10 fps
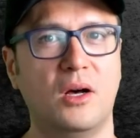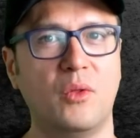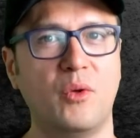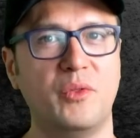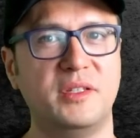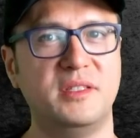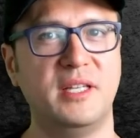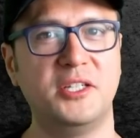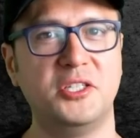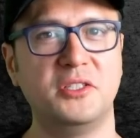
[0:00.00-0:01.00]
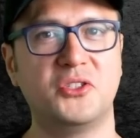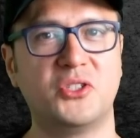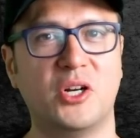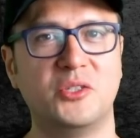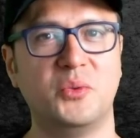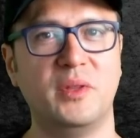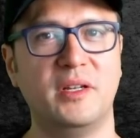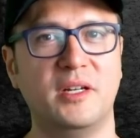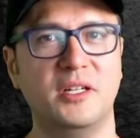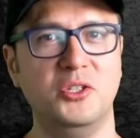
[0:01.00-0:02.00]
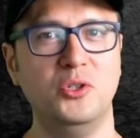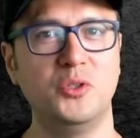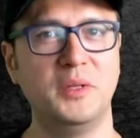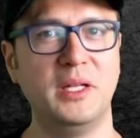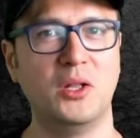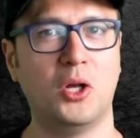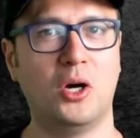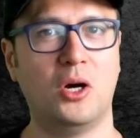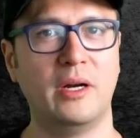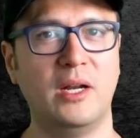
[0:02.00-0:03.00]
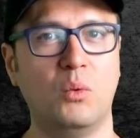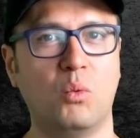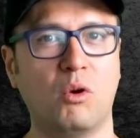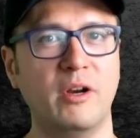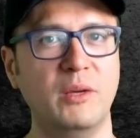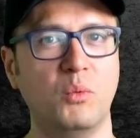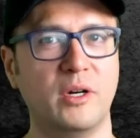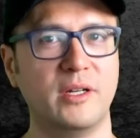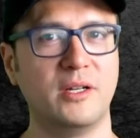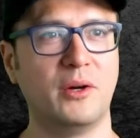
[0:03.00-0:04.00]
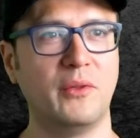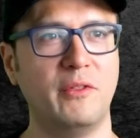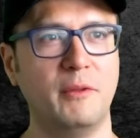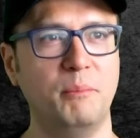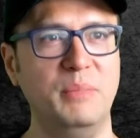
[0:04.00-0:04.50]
although the section starts with an unusually long and wordy one called the